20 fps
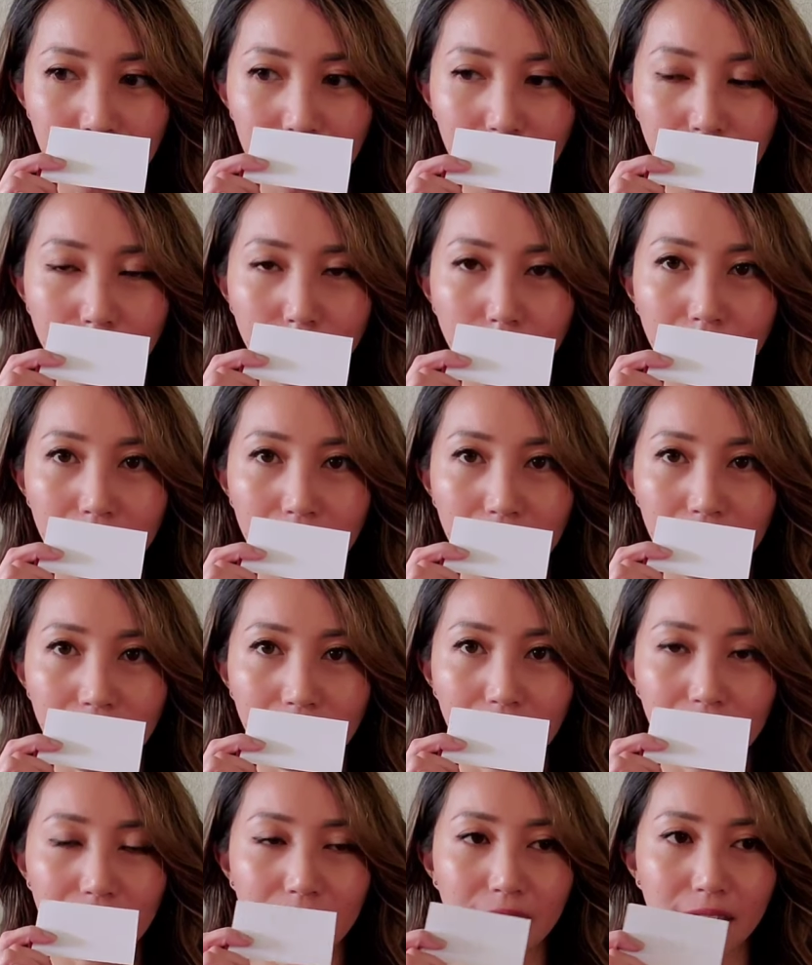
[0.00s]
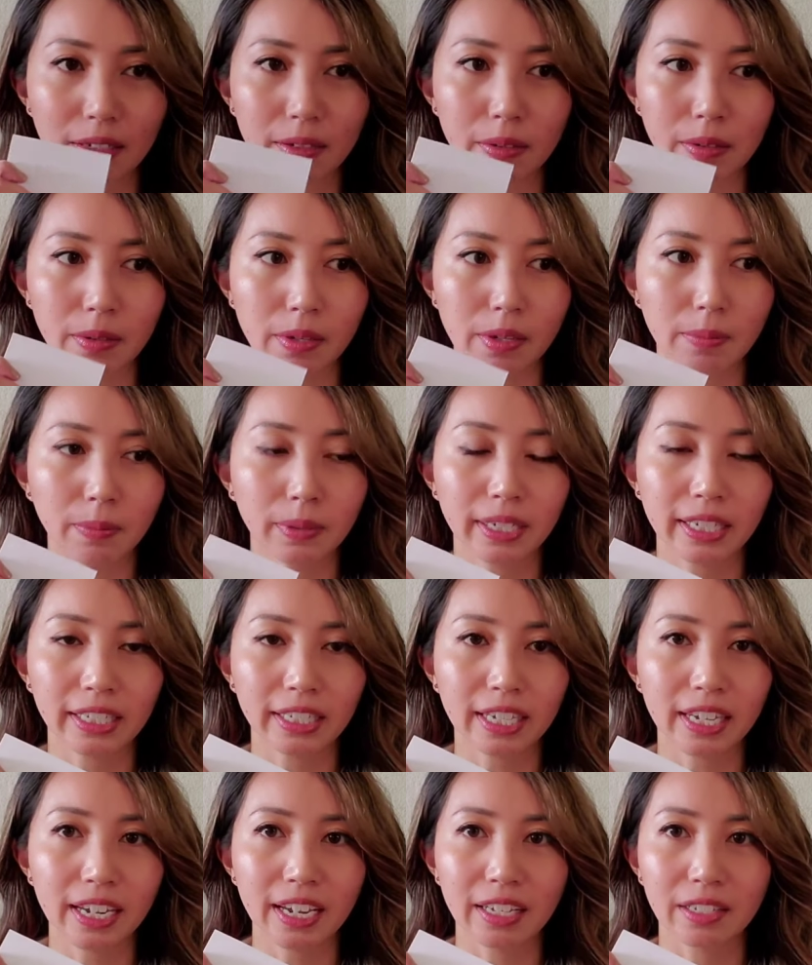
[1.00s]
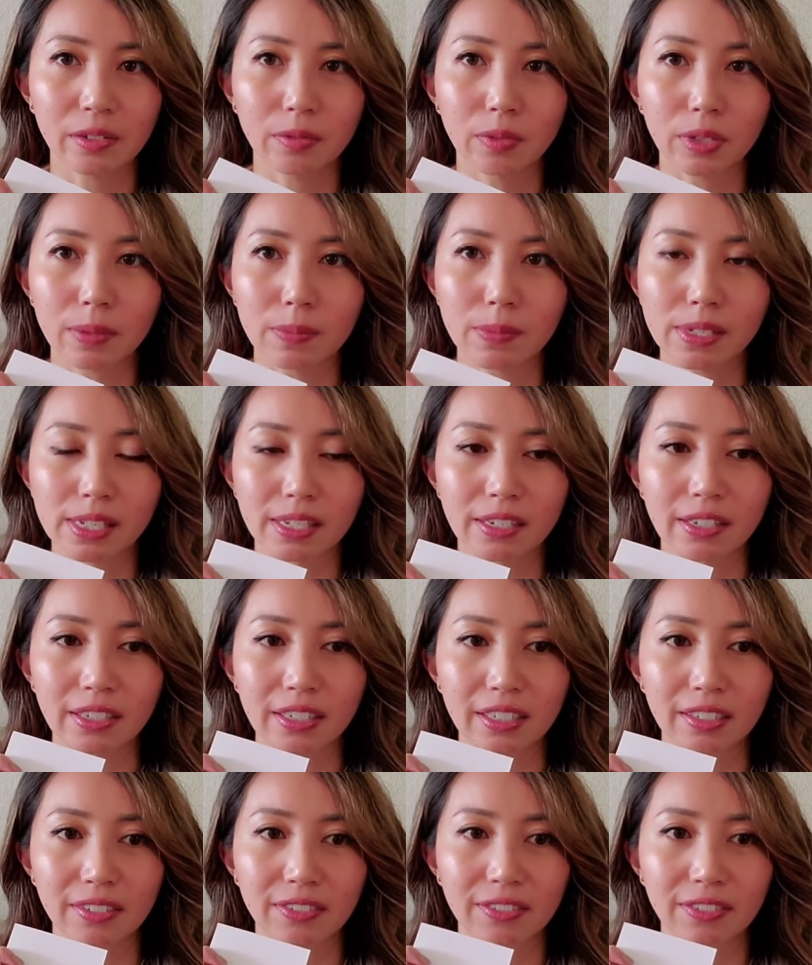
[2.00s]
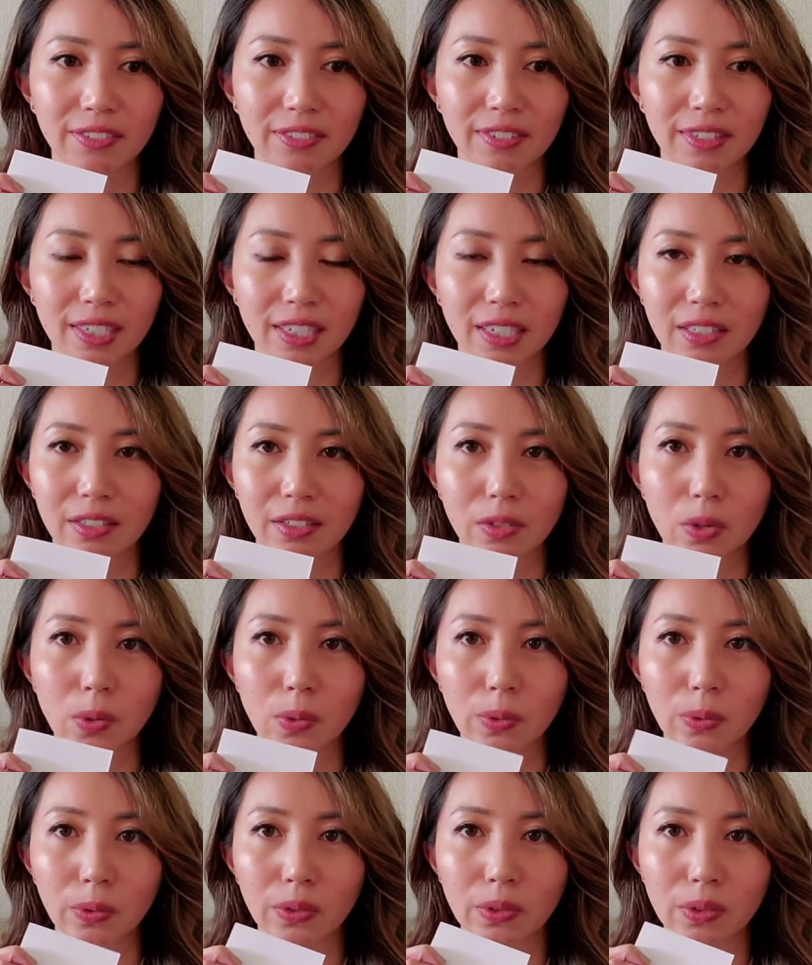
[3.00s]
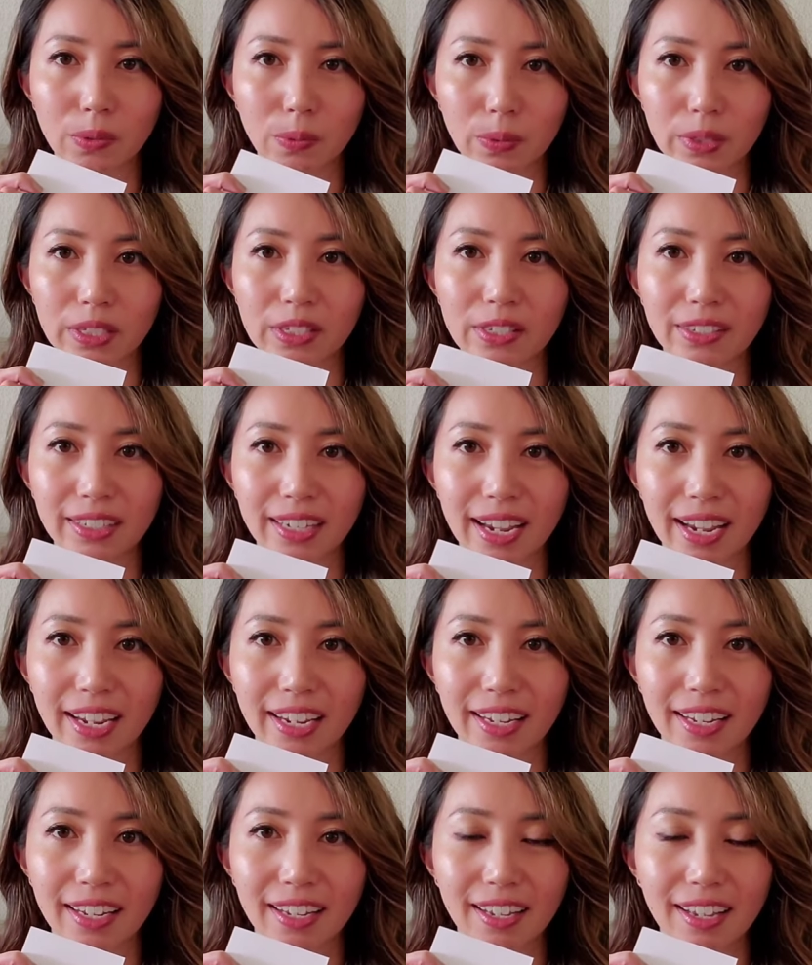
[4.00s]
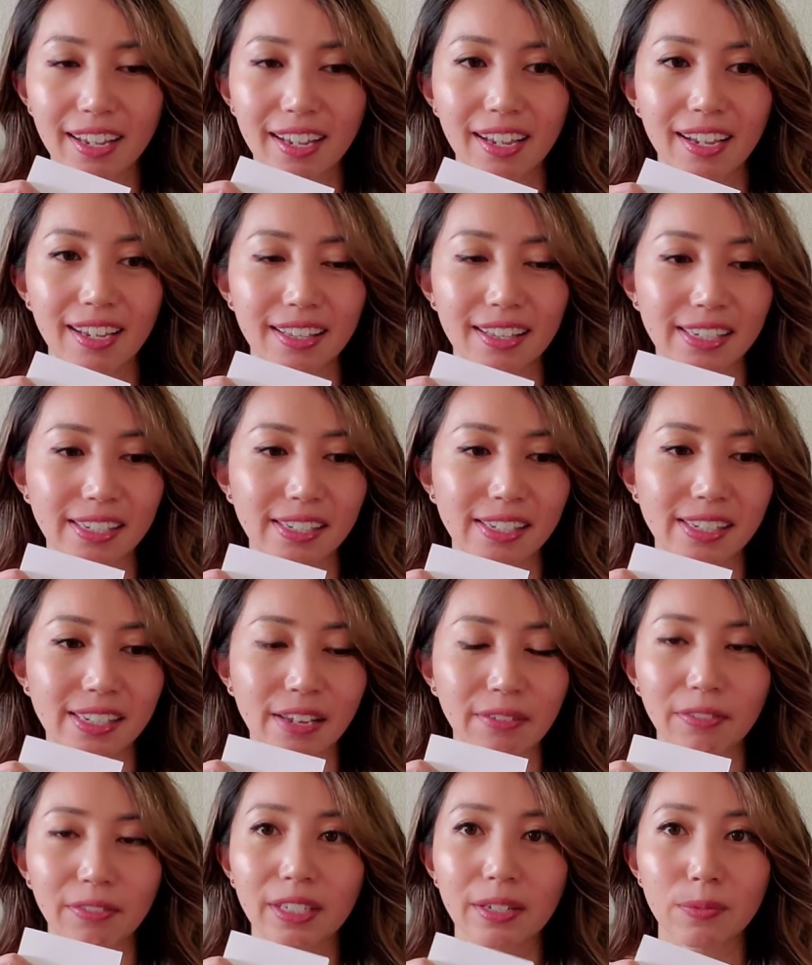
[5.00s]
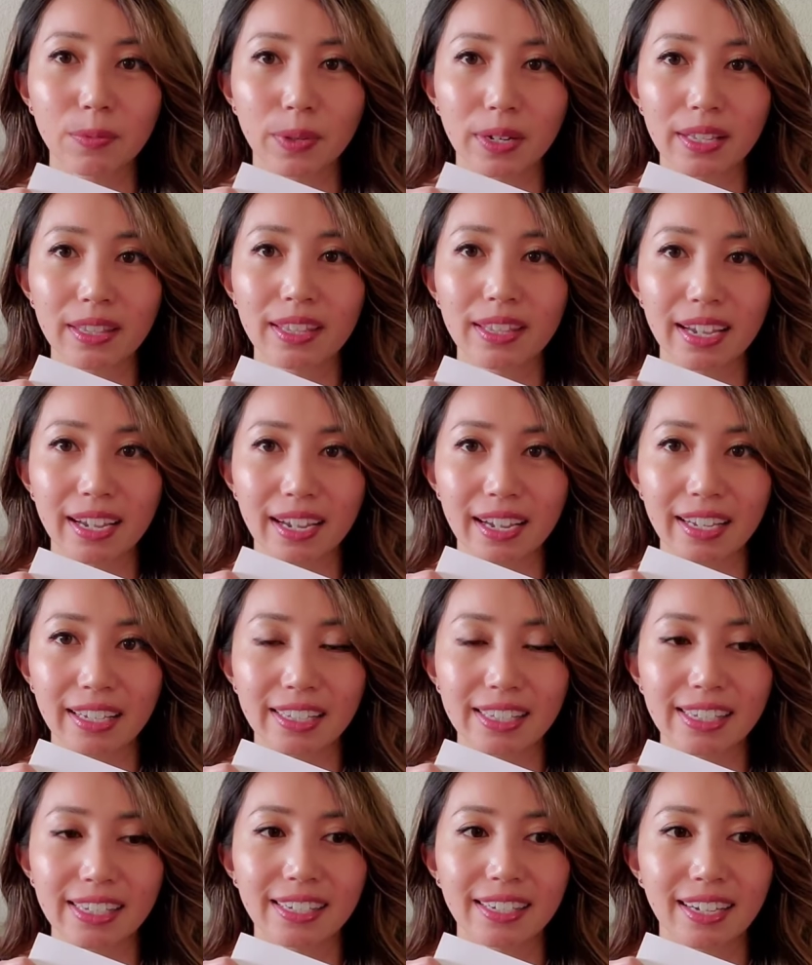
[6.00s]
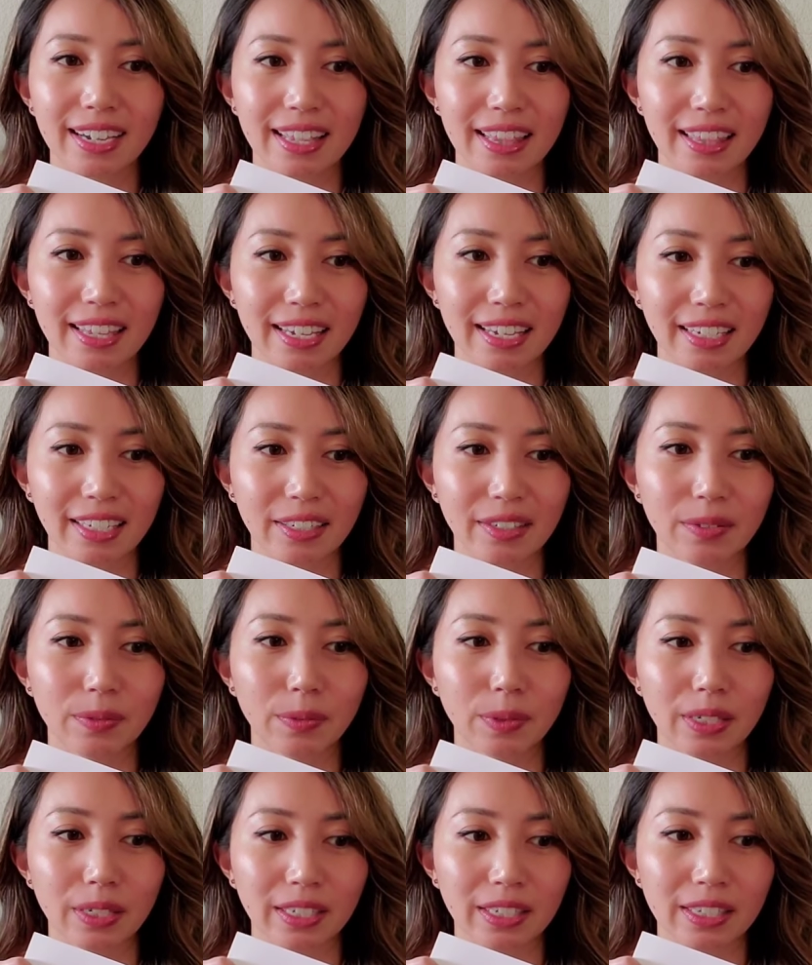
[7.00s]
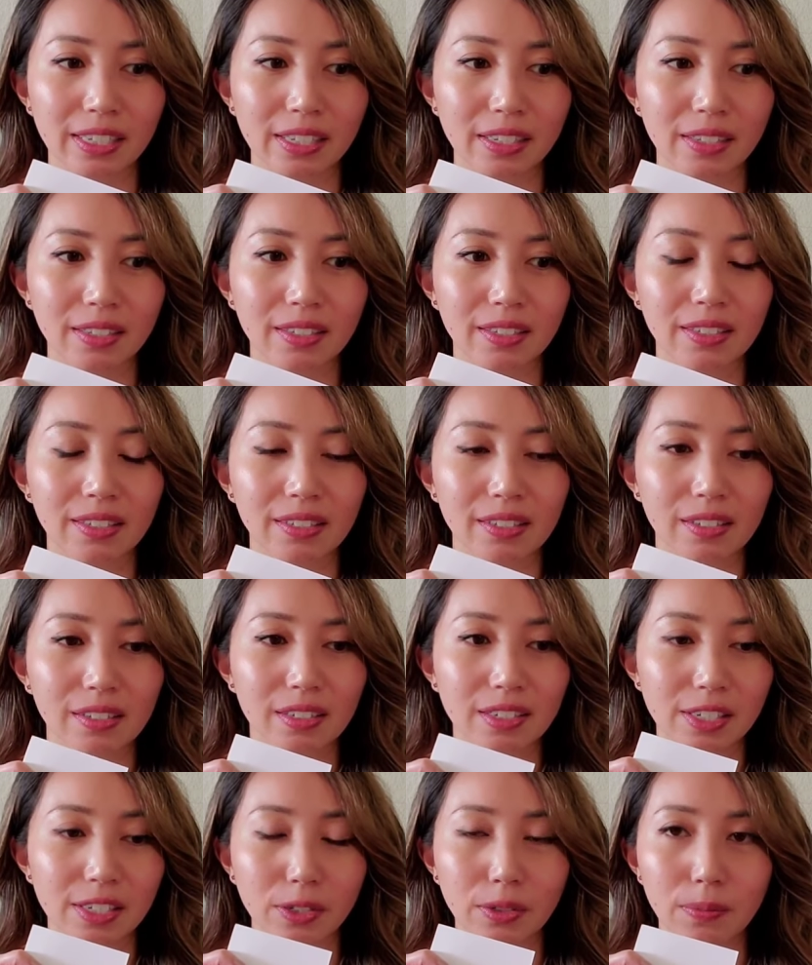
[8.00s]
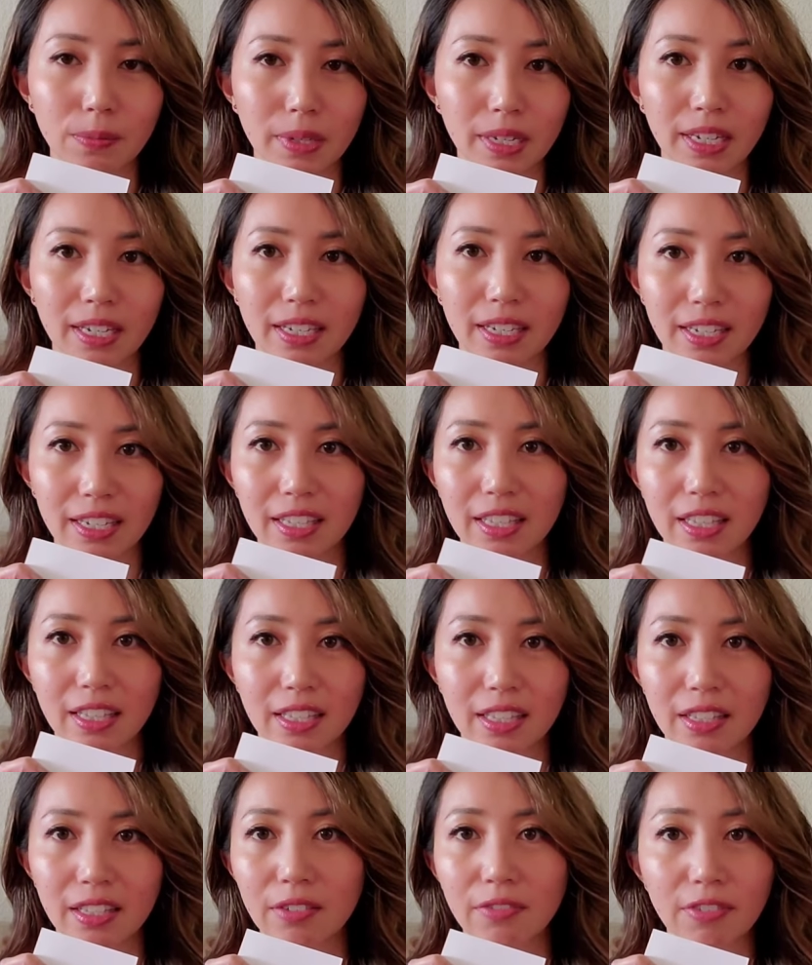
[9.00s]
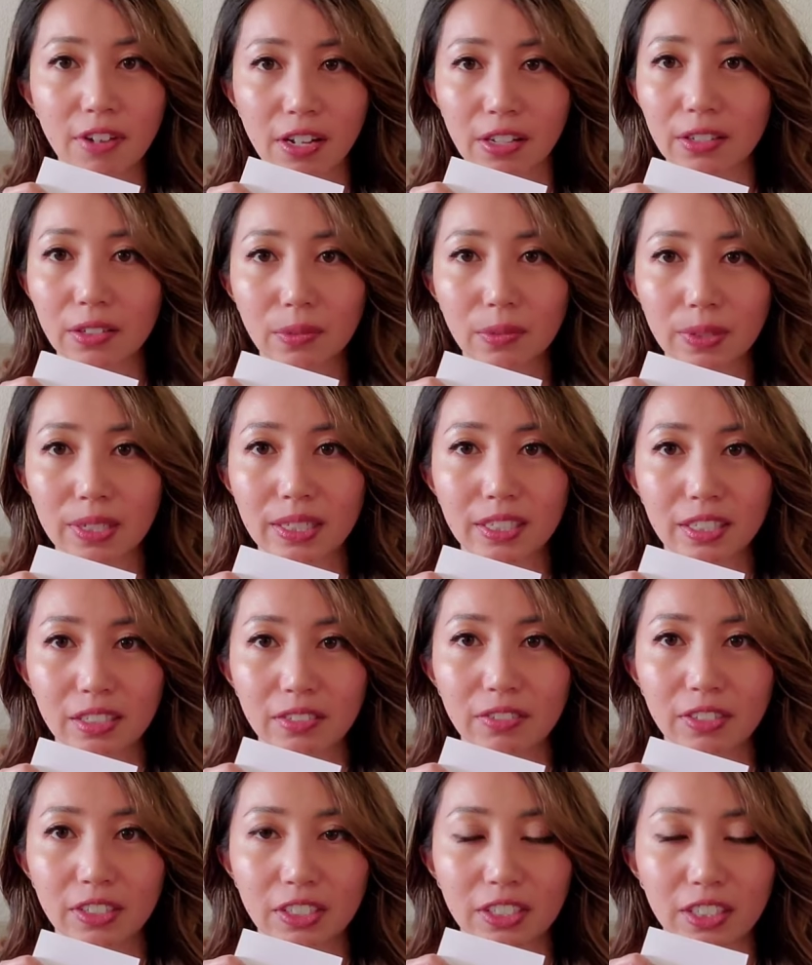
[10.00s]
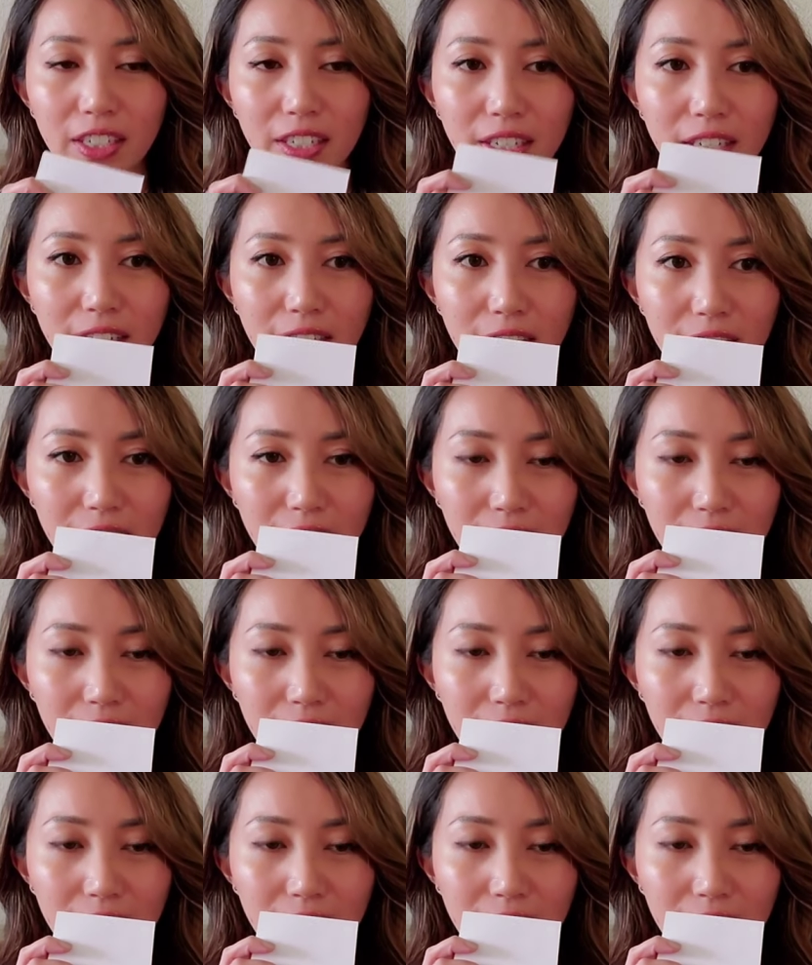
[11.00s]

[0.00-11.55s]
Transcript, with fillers: like you're wearing a, a blanket and a warm scarf on a cold winter day. This is definitely one that I think would suit me in the fall and the winter for sure.